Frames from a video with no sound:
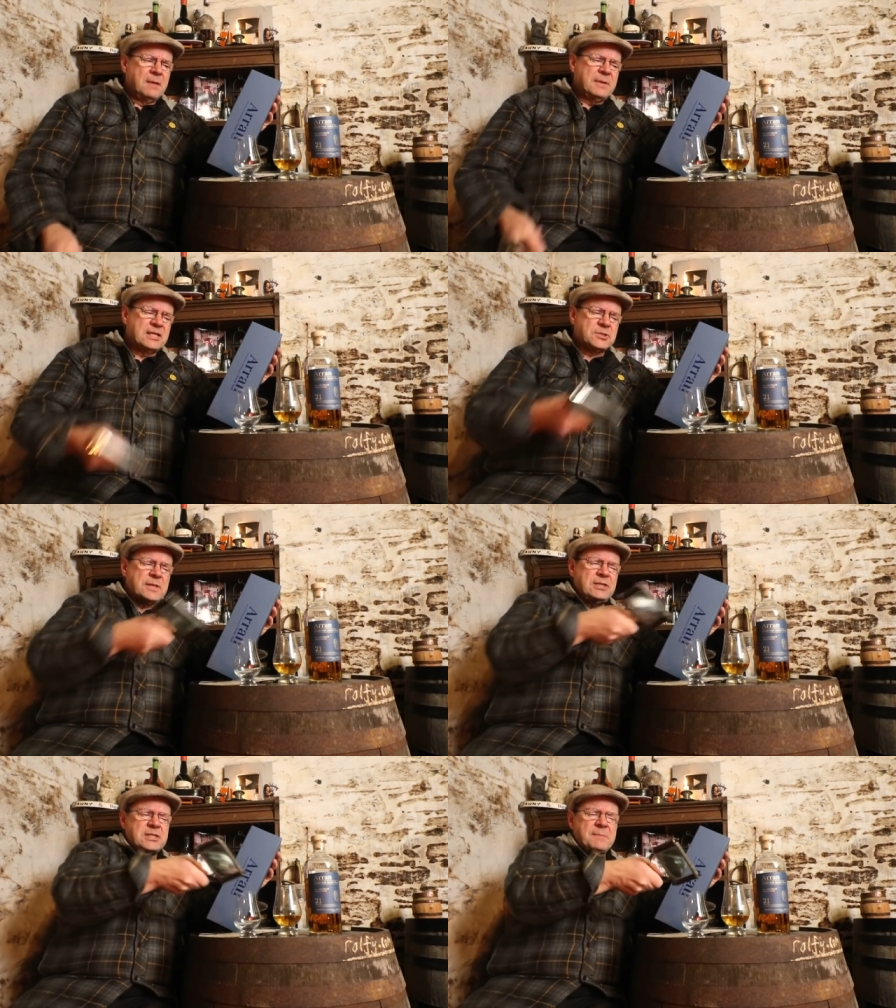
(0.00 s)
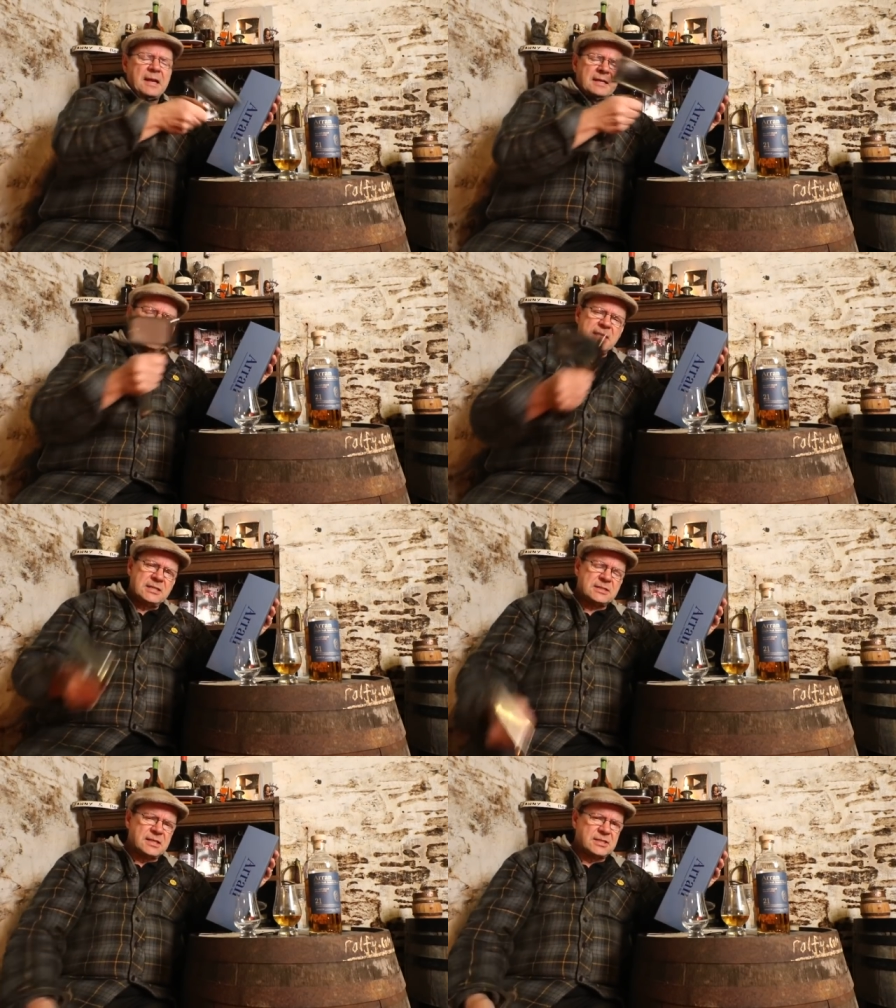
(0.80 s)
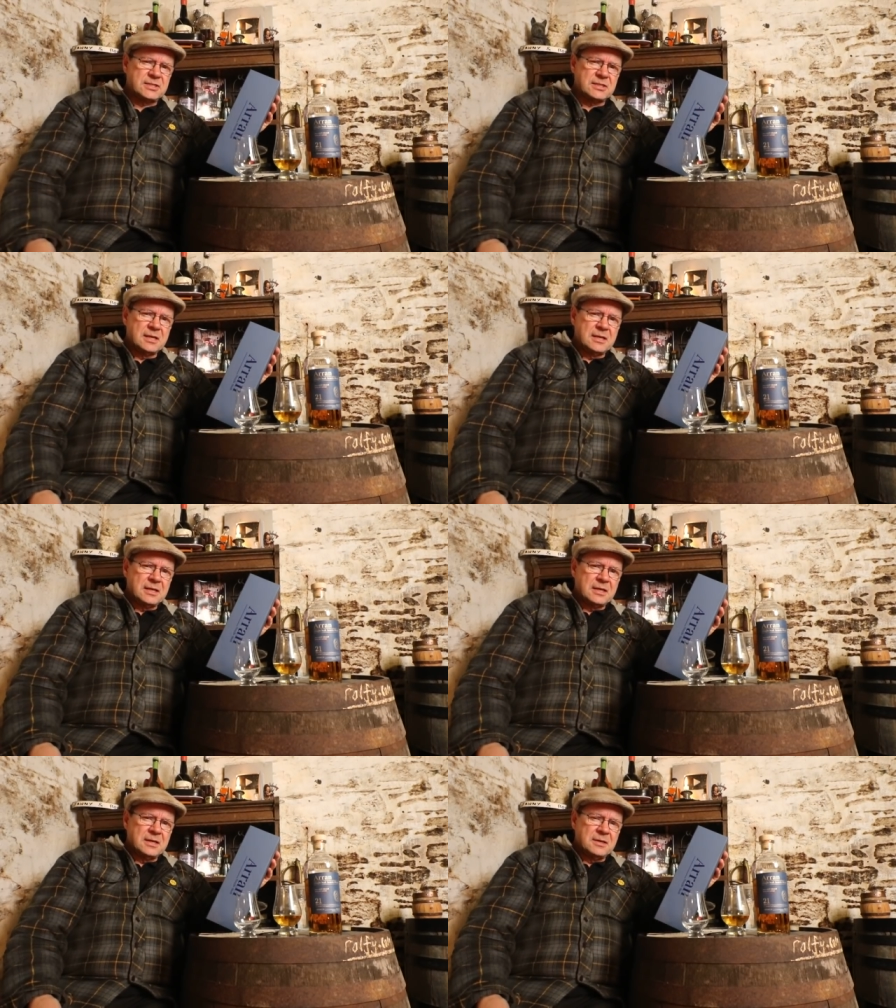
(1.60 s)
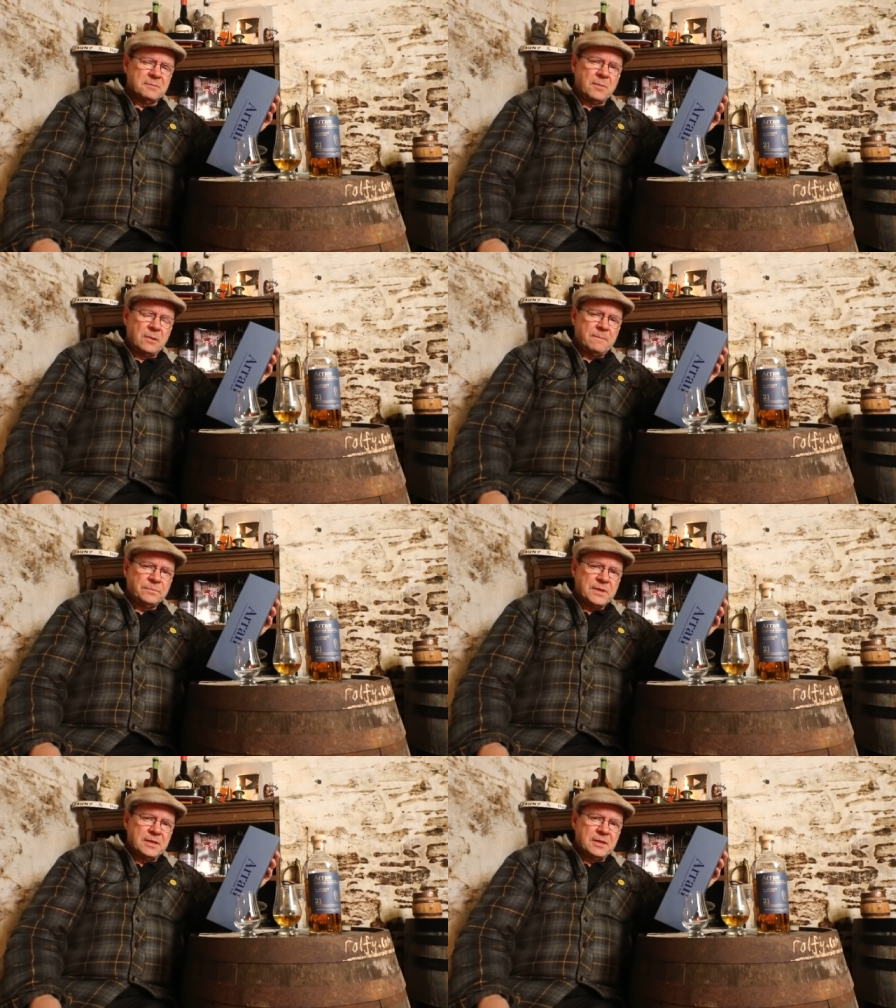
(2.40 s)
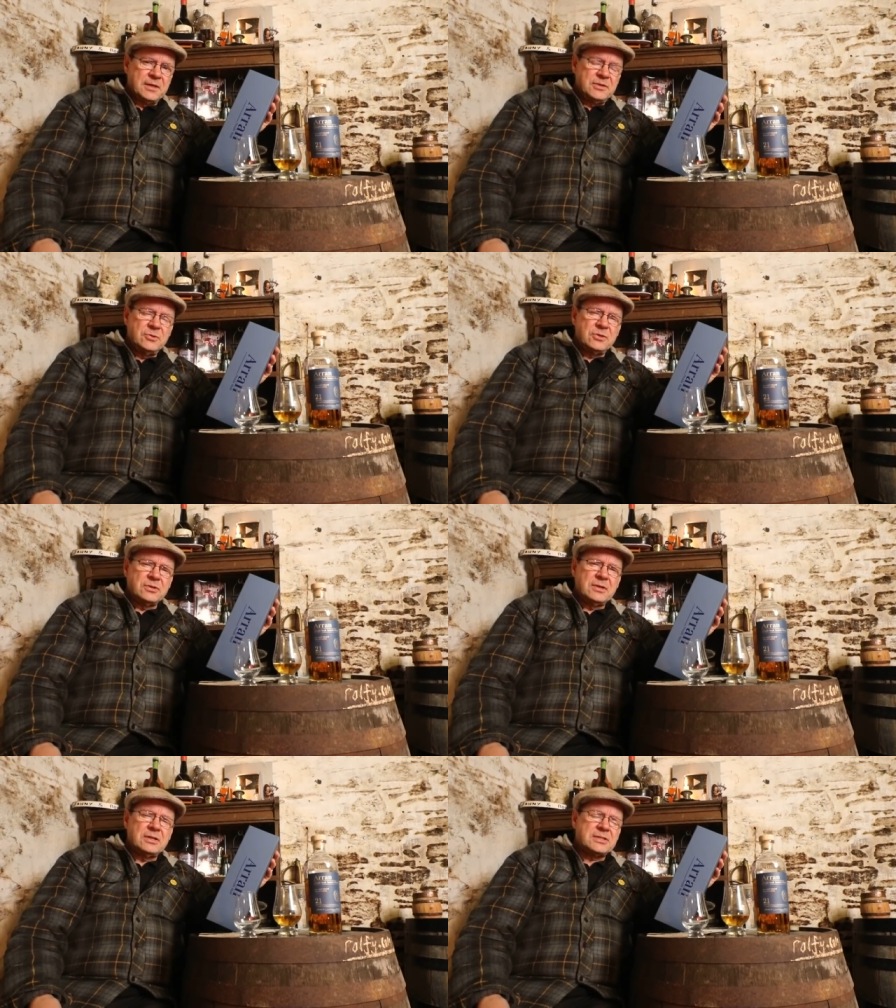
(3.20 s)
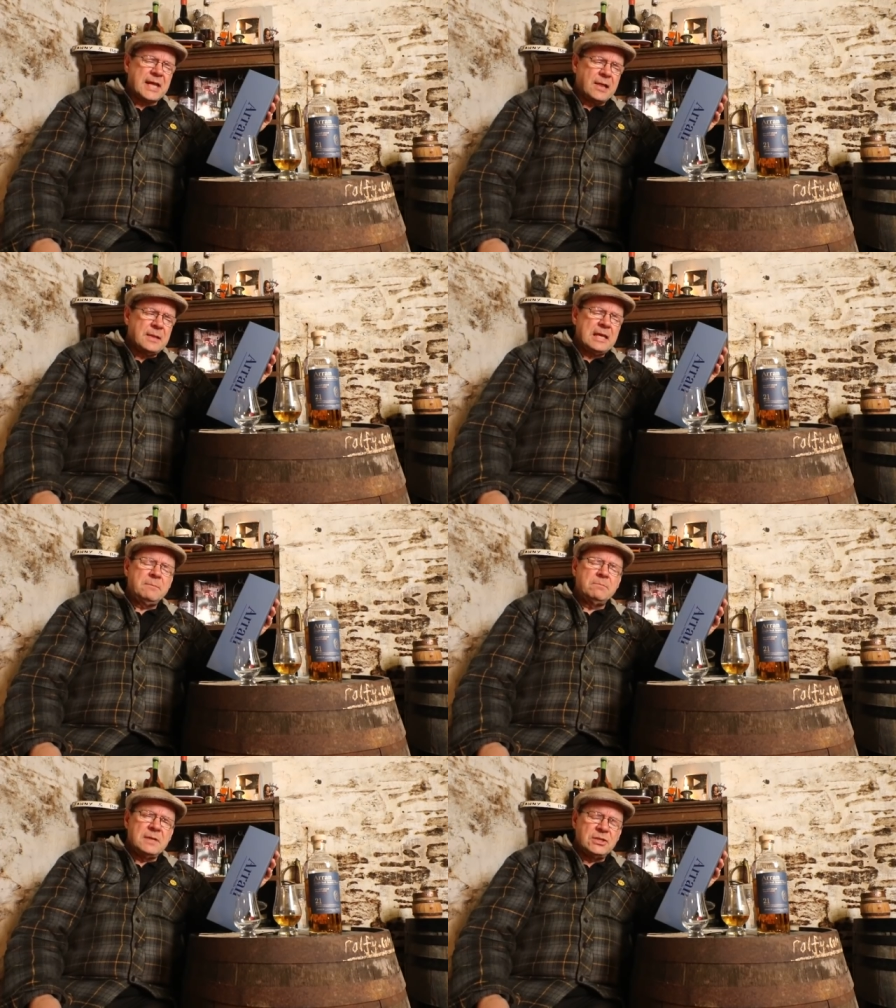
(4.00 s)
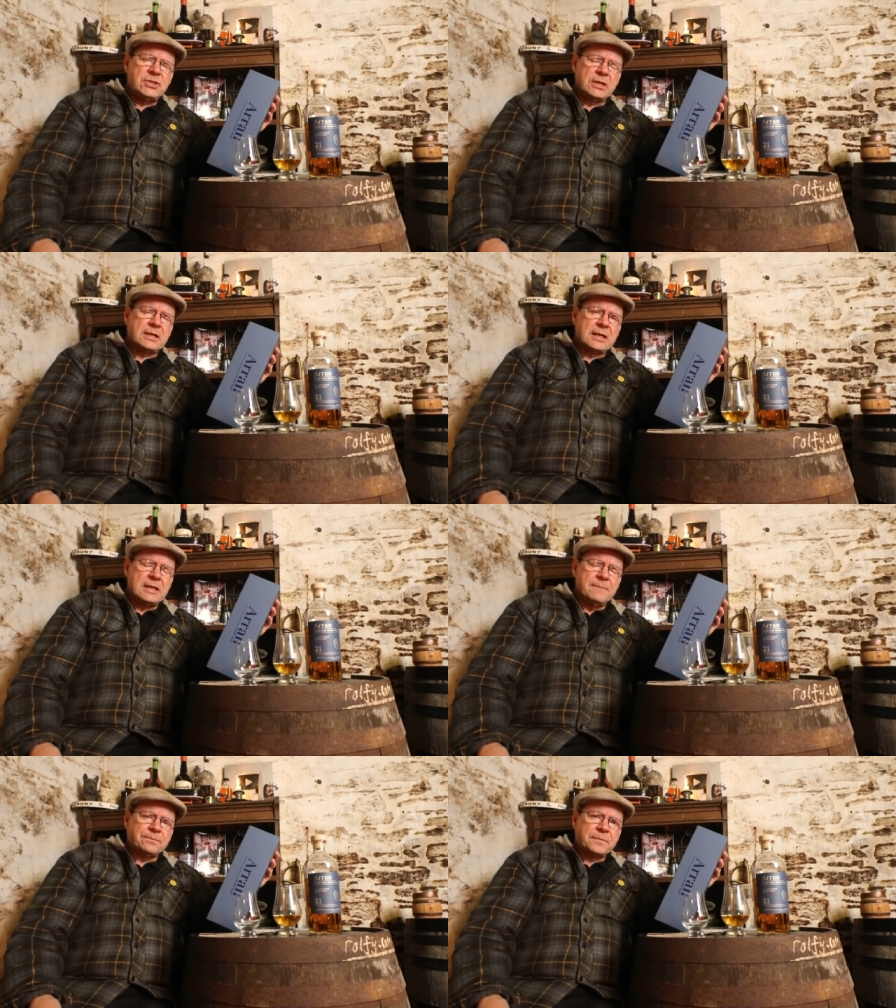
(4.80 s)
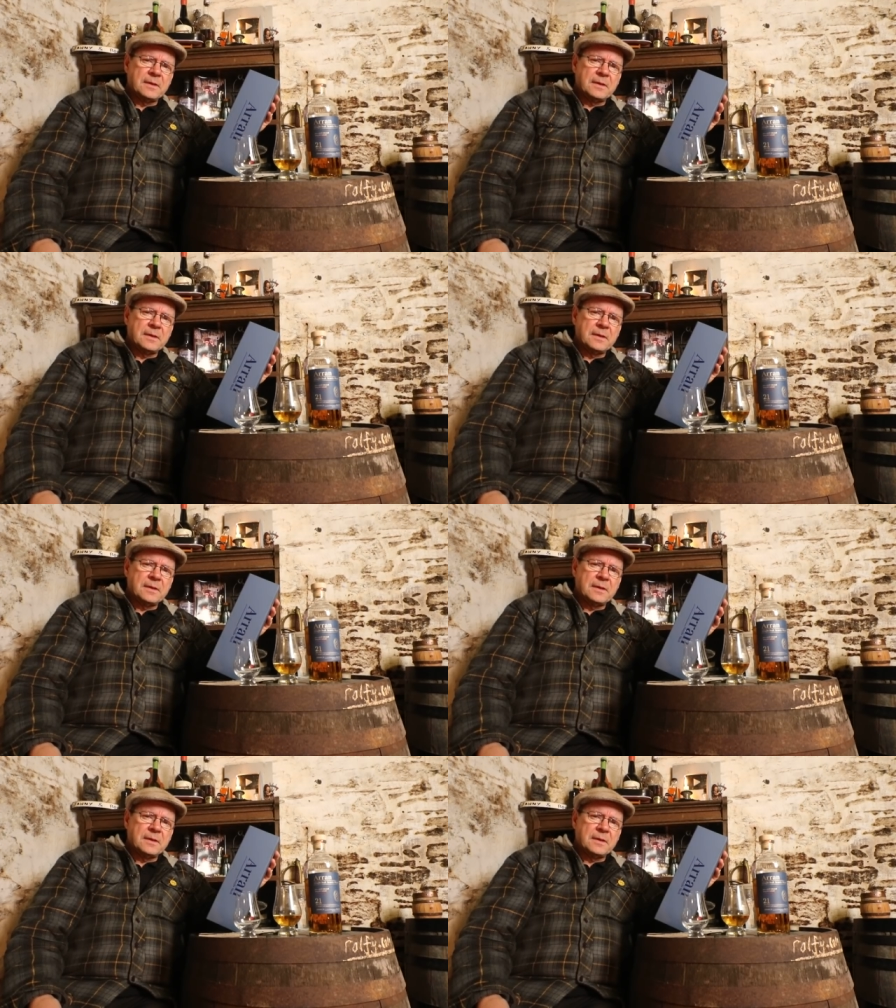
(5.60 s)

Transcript: Because when you smell and taste this malt, you can tell immediately